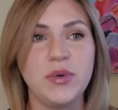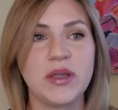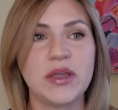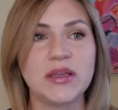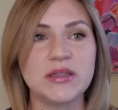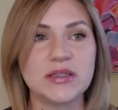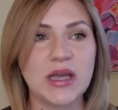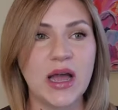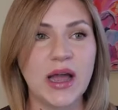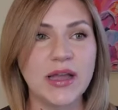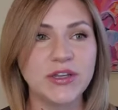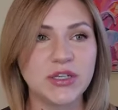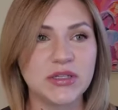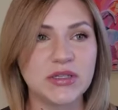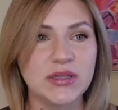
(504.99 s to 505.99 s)
because
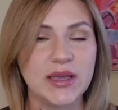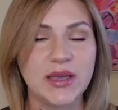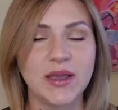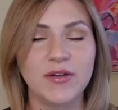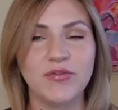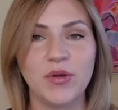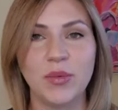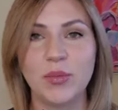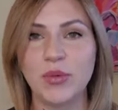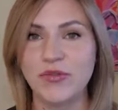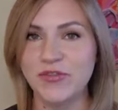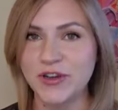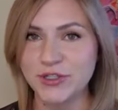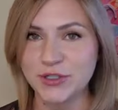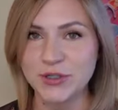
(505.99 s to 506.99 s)
I just think from a
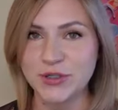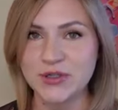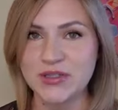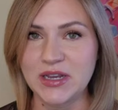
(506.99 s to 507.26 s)
professional